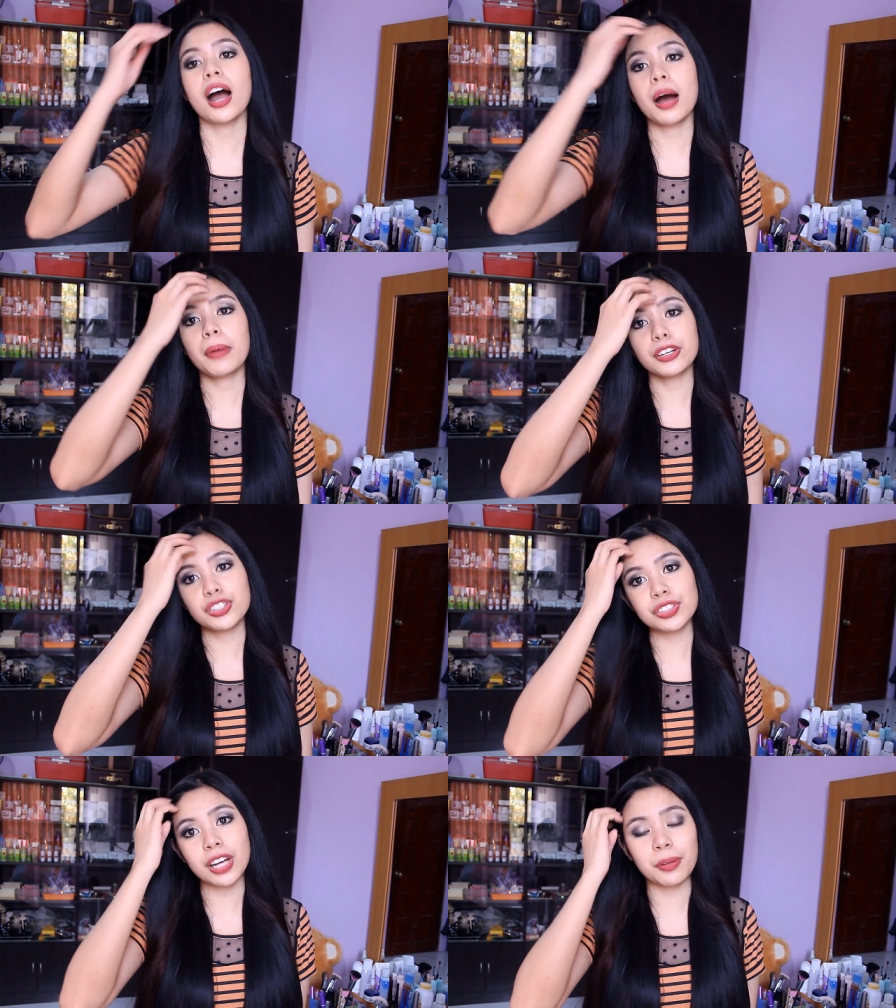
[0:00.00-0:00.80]
I
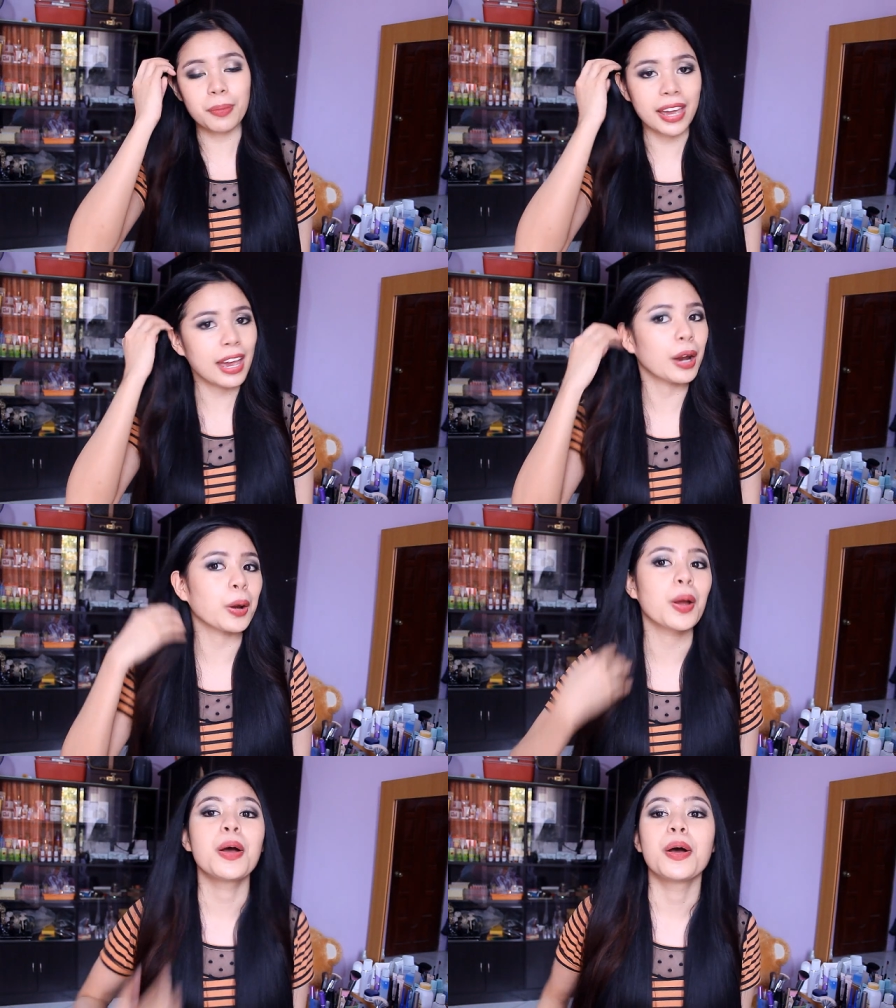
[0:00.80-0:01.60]
should cut my
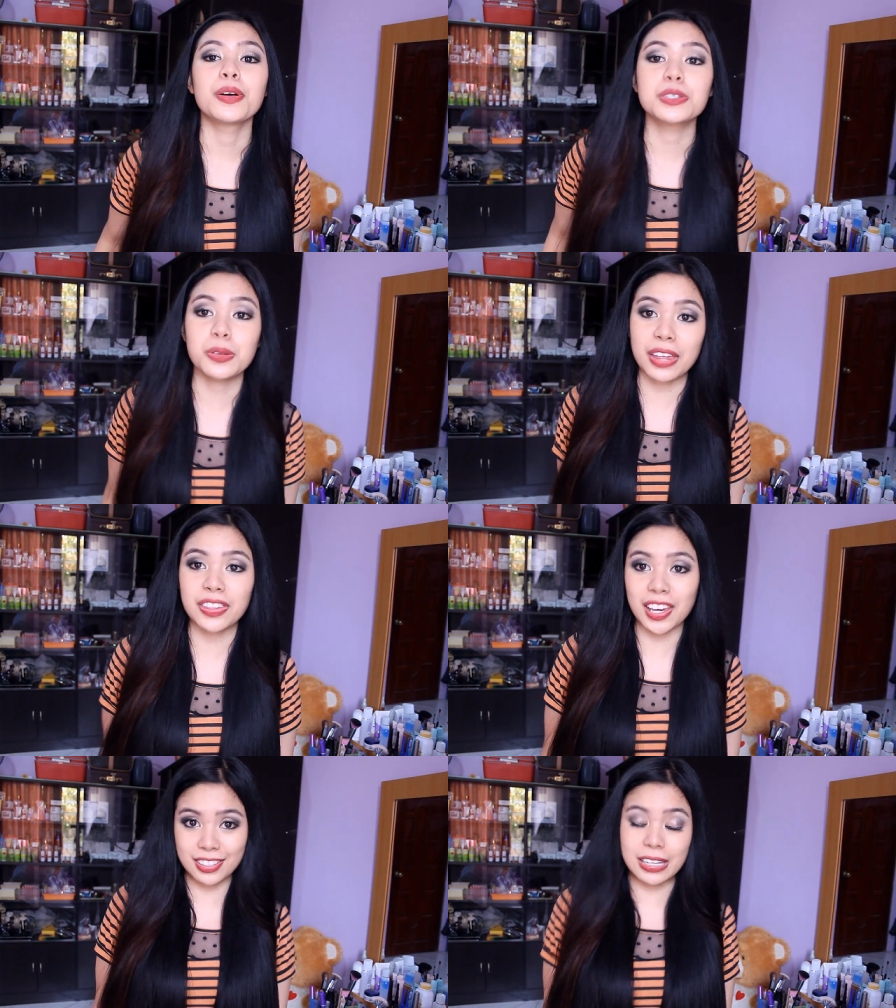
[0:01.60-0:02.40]
hair so that
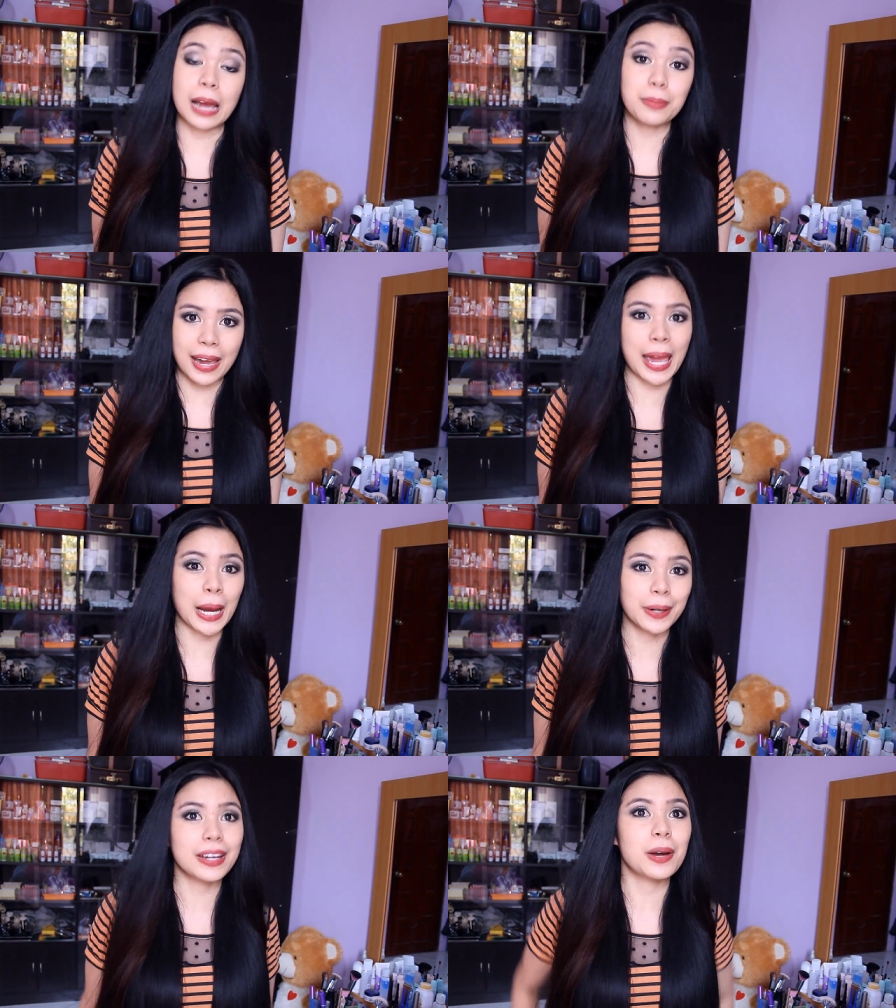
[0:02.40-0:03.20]
they can dye my
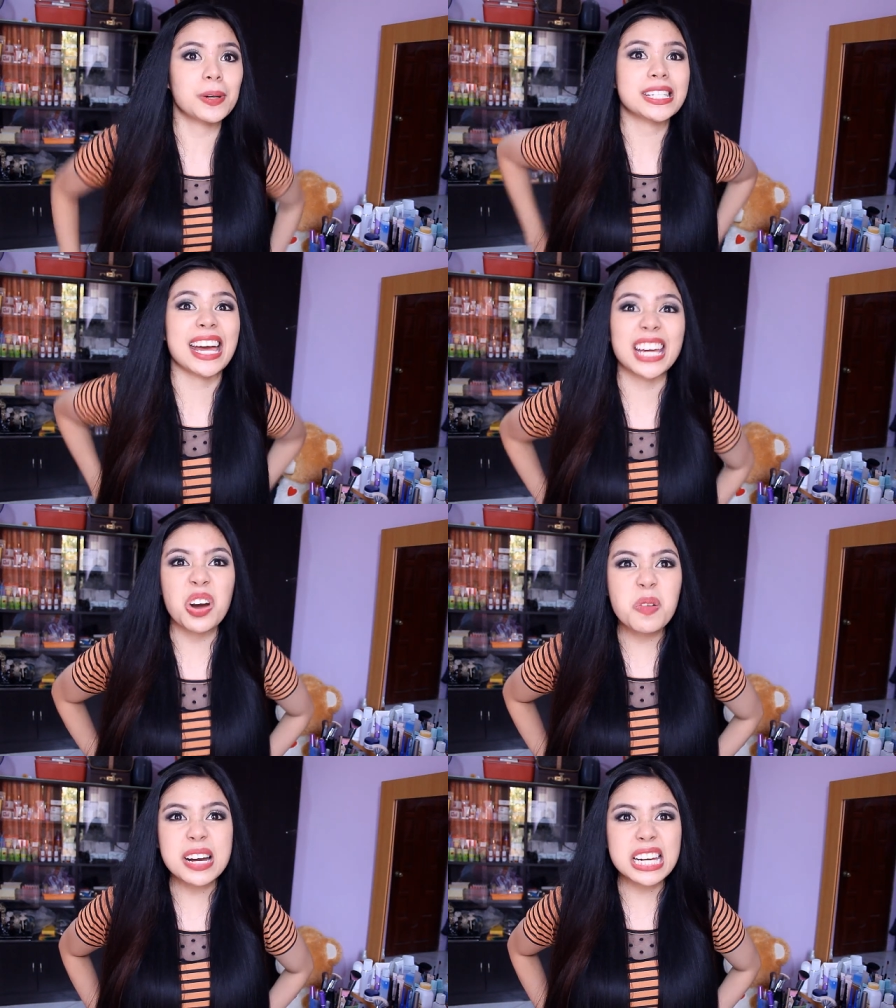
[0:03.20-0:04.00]
hair. And I was like,
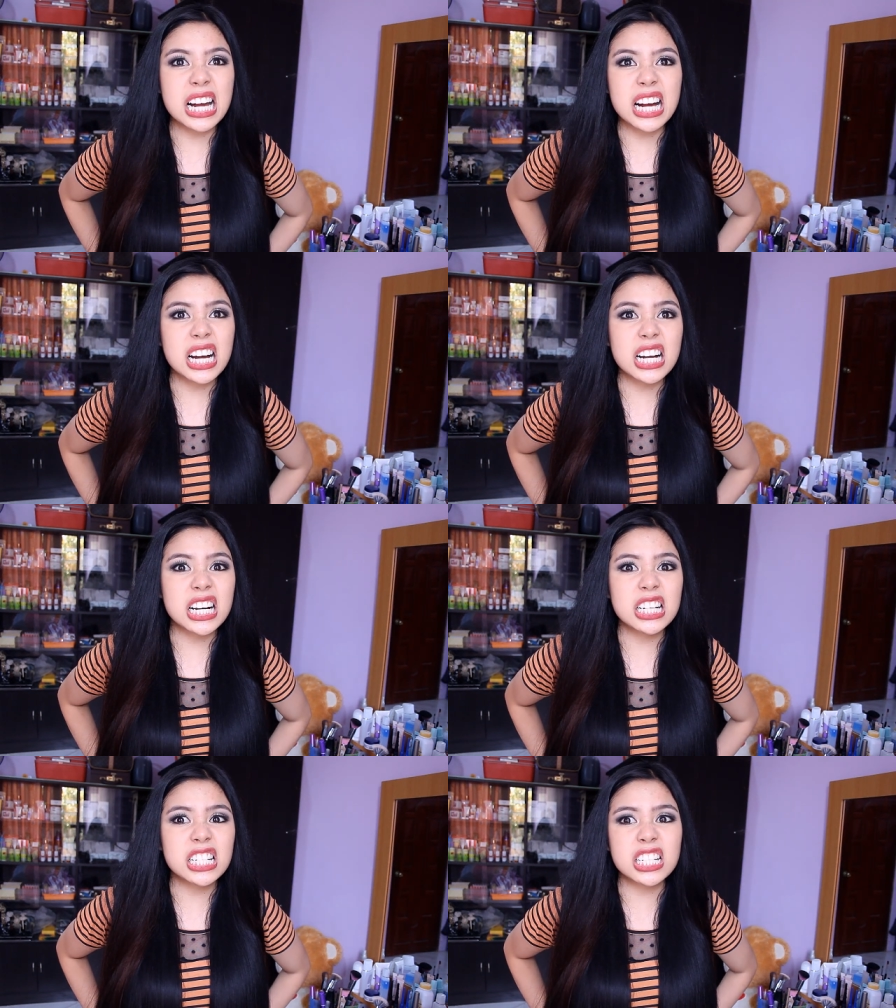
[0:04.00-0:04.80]
oh my
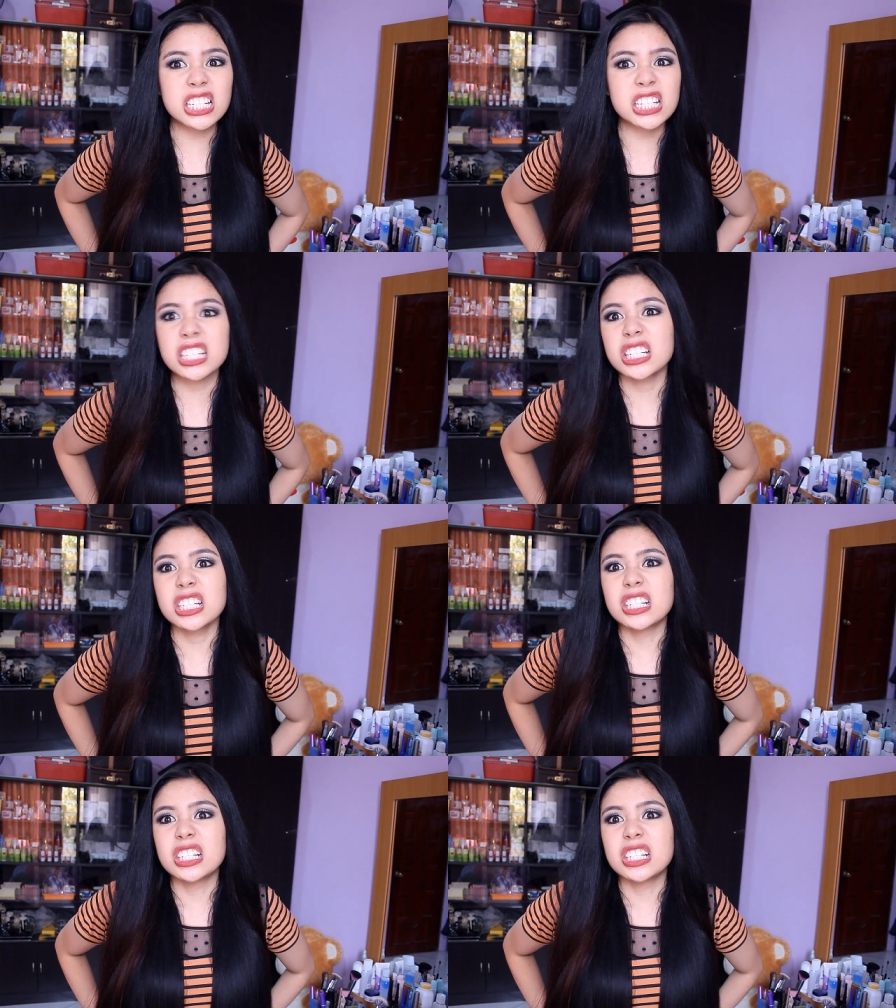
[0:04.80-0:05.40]
gosh,